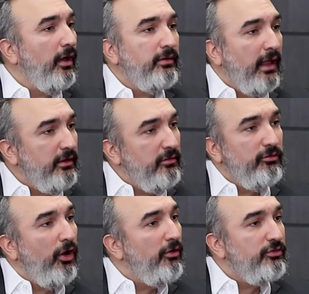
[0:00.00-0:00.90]
that
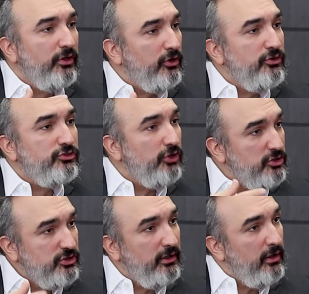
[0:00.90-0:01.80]
involves the
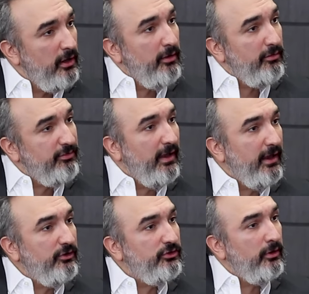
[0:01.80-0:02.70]
construction
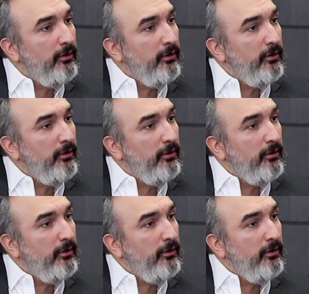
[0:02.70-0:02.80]
phase.